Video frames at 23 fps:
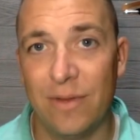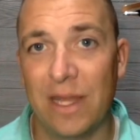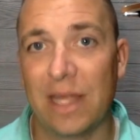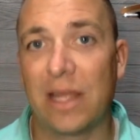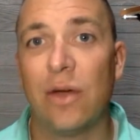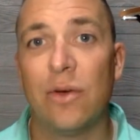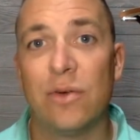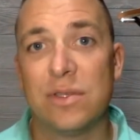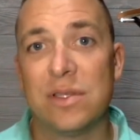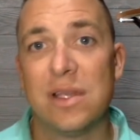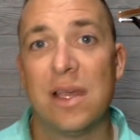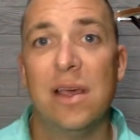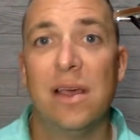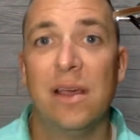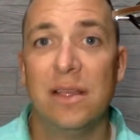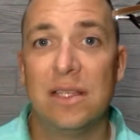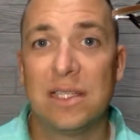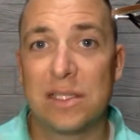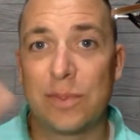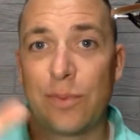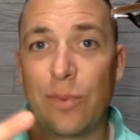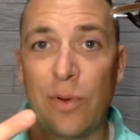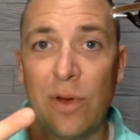It goes
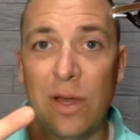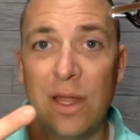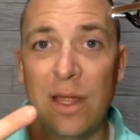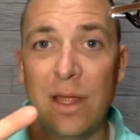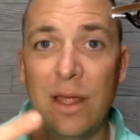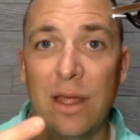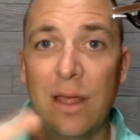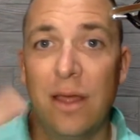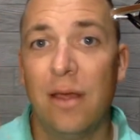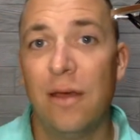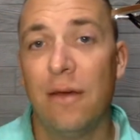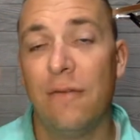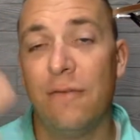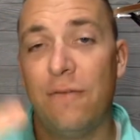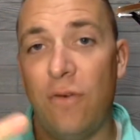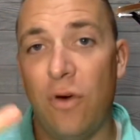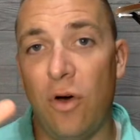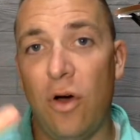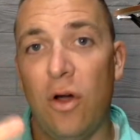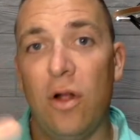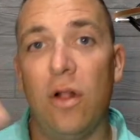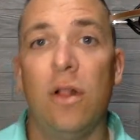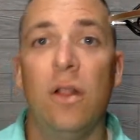spring,
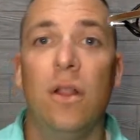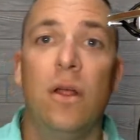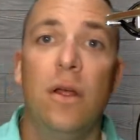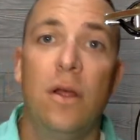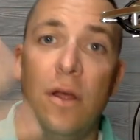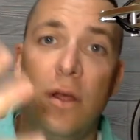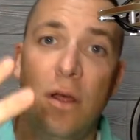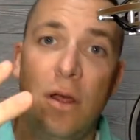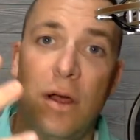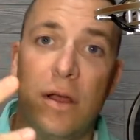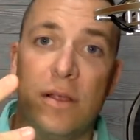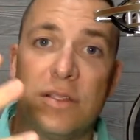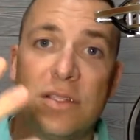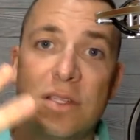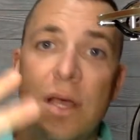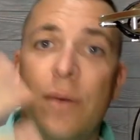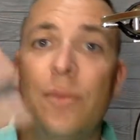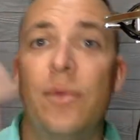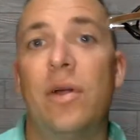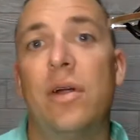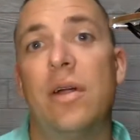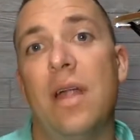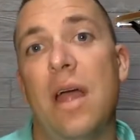fall,
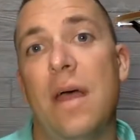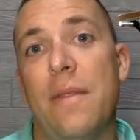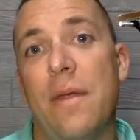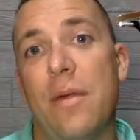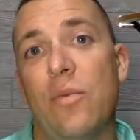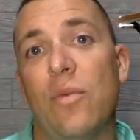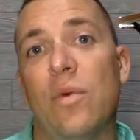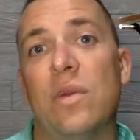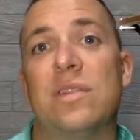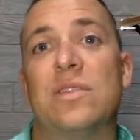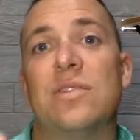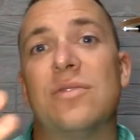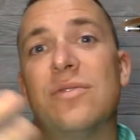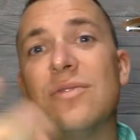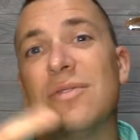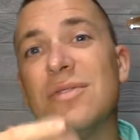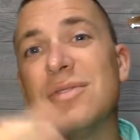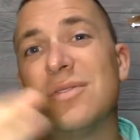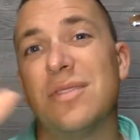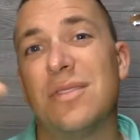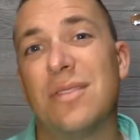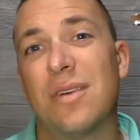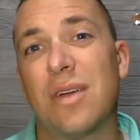summer, and then winter.
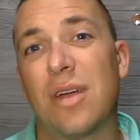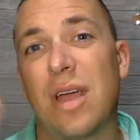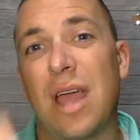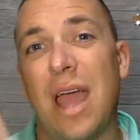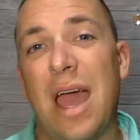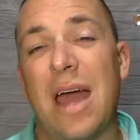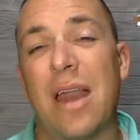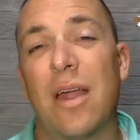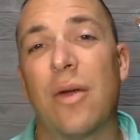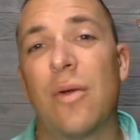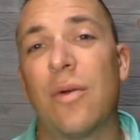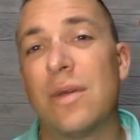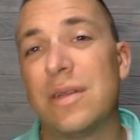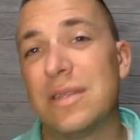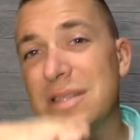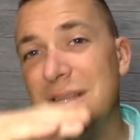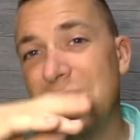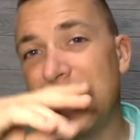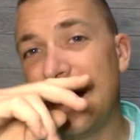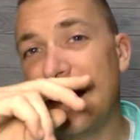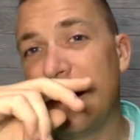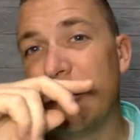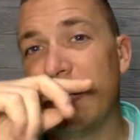Those are the categories
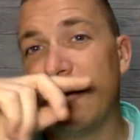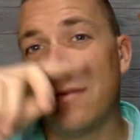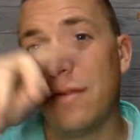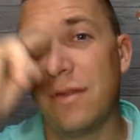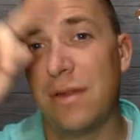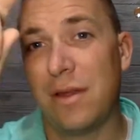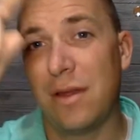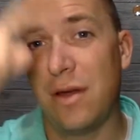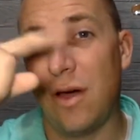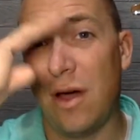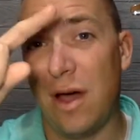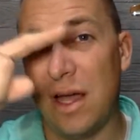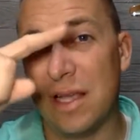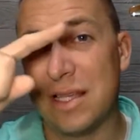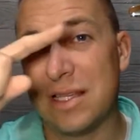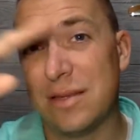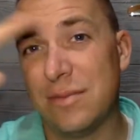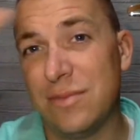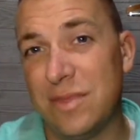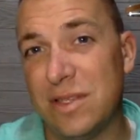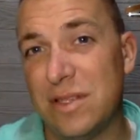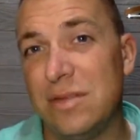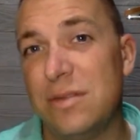and kind of the
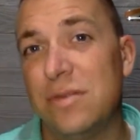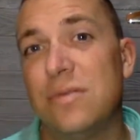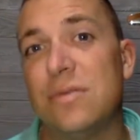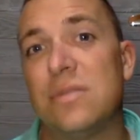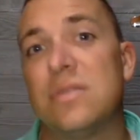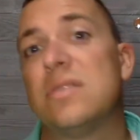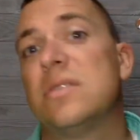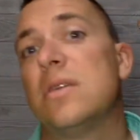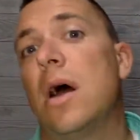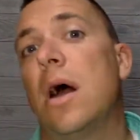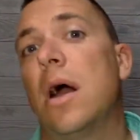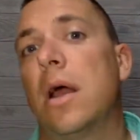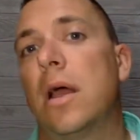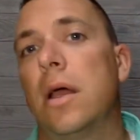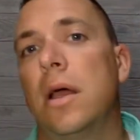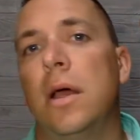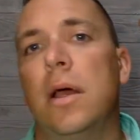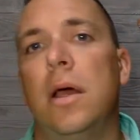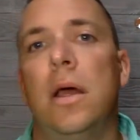awesome to suck.